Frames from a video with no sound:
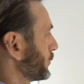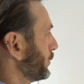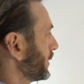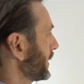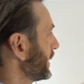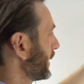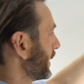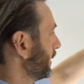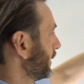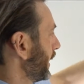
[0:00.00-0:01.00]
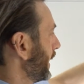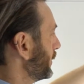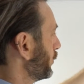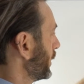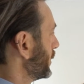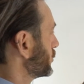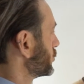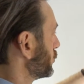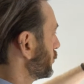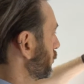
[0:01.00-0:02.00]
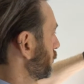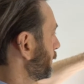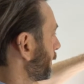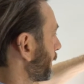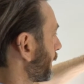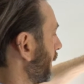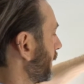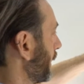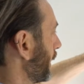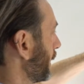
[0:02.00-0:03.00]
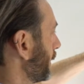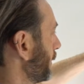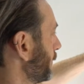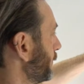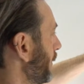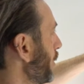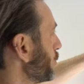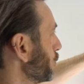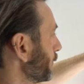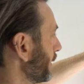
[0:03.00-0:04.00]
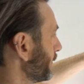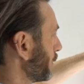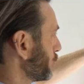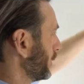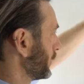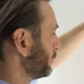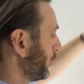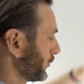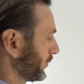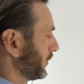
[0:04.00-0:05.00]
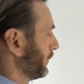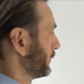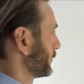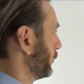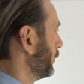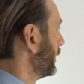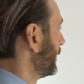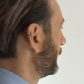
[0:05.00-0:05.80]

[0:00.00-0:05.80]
So we say that in one and two, the value of that function is positive. So